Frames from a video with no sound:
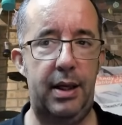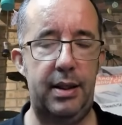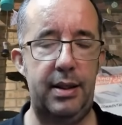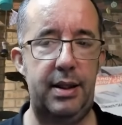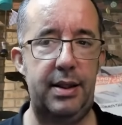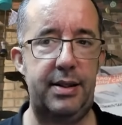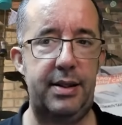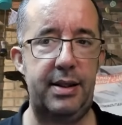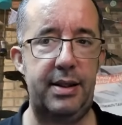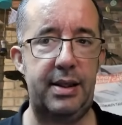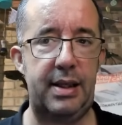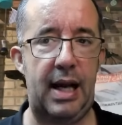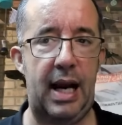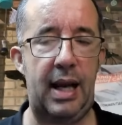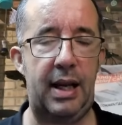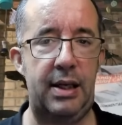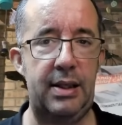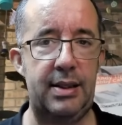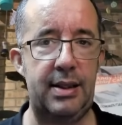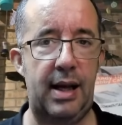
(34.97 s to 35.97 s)
This is an
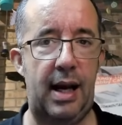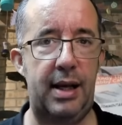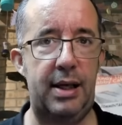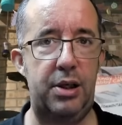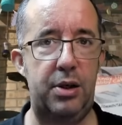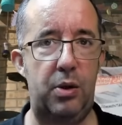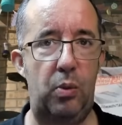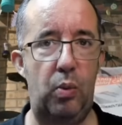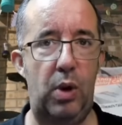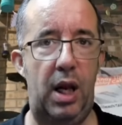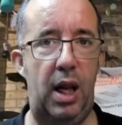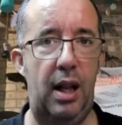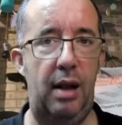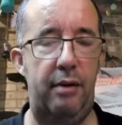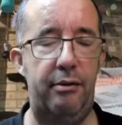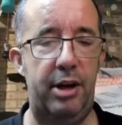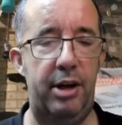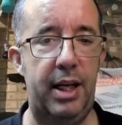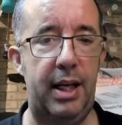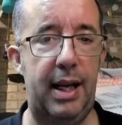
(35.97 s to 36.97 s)
accusation when
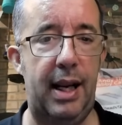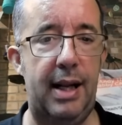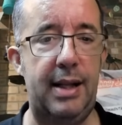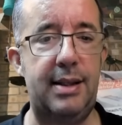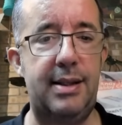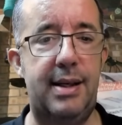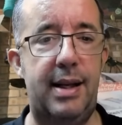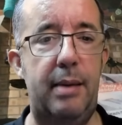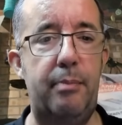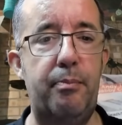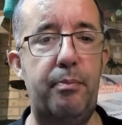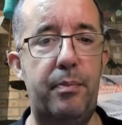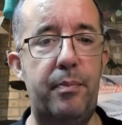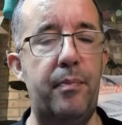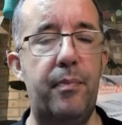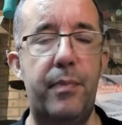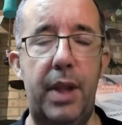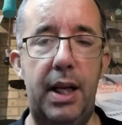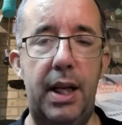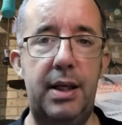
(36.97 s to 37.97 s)
levied against him,
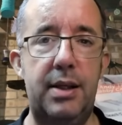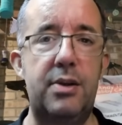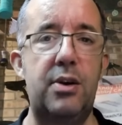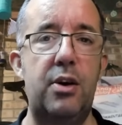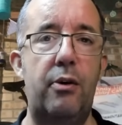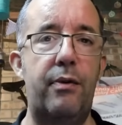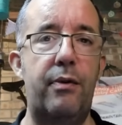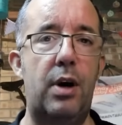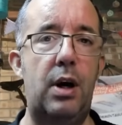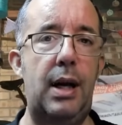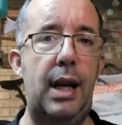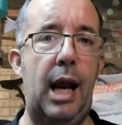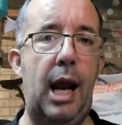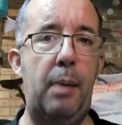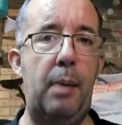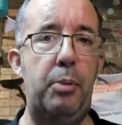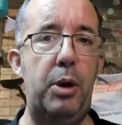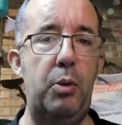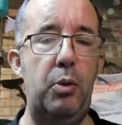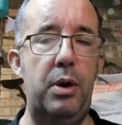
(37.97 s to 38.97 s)
he's not very
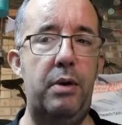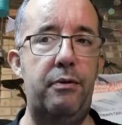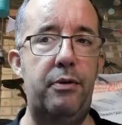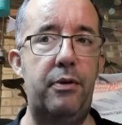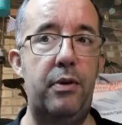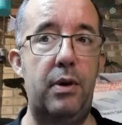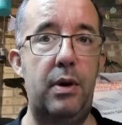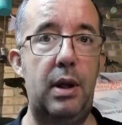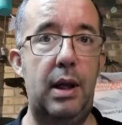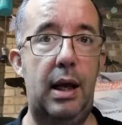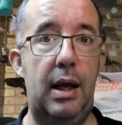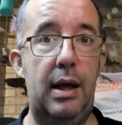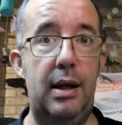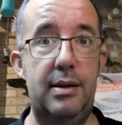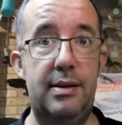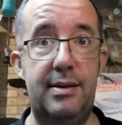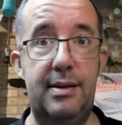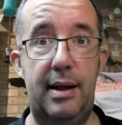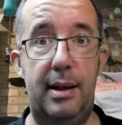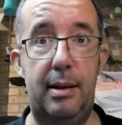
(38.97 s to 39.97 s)
happy with,
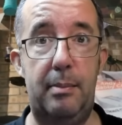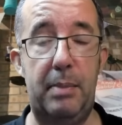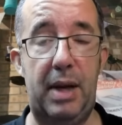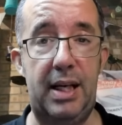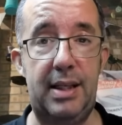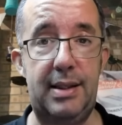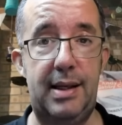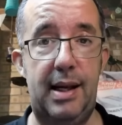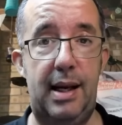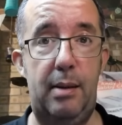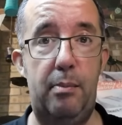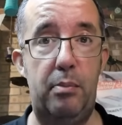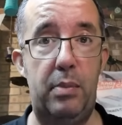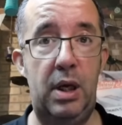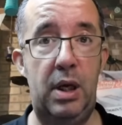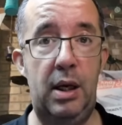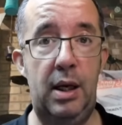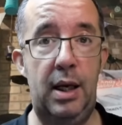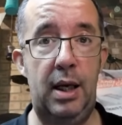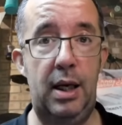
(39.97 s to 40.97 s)
as it makes him
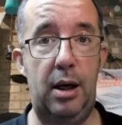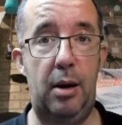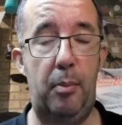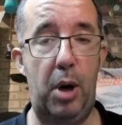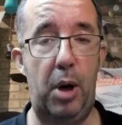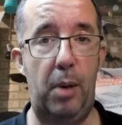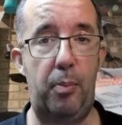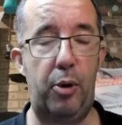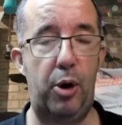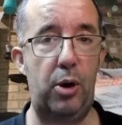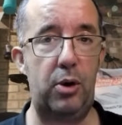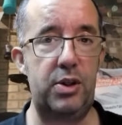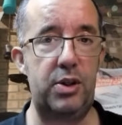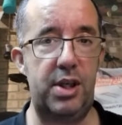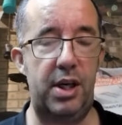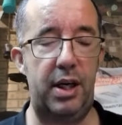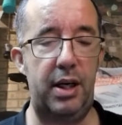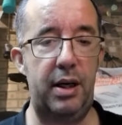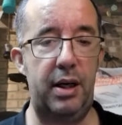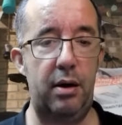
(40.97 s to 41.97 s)
and by
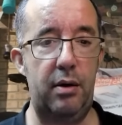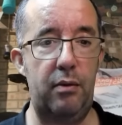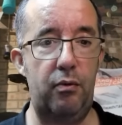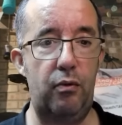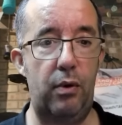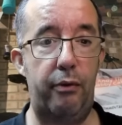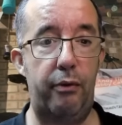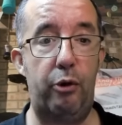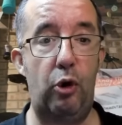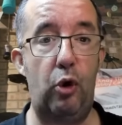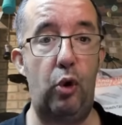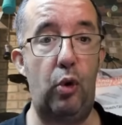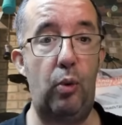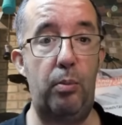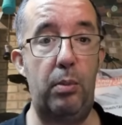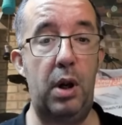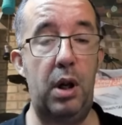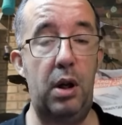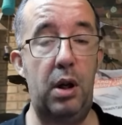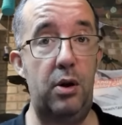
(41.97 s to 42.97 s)
proxy
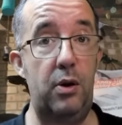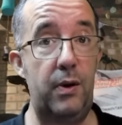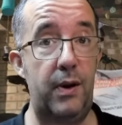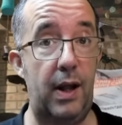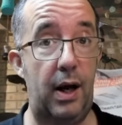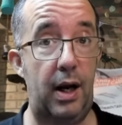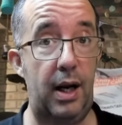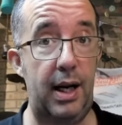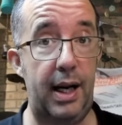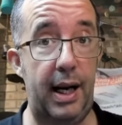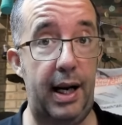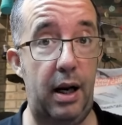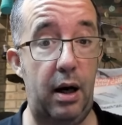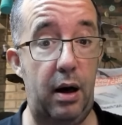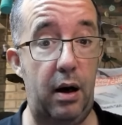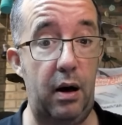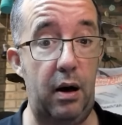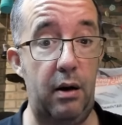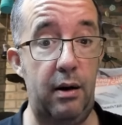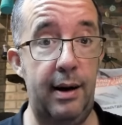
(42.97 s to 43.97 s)
Reform look like they
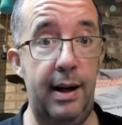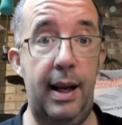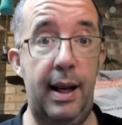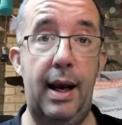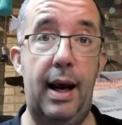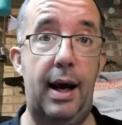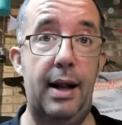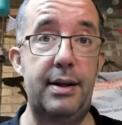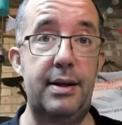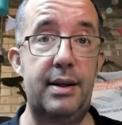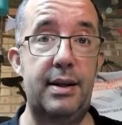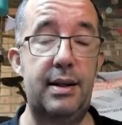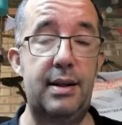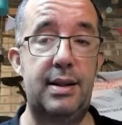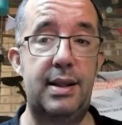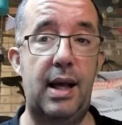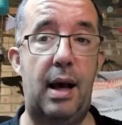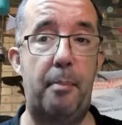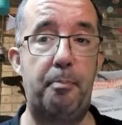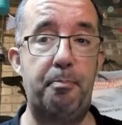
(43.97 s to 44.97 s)
are under the
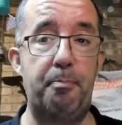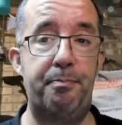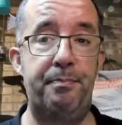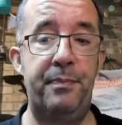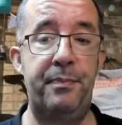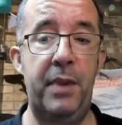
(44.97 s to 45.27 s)
thumb.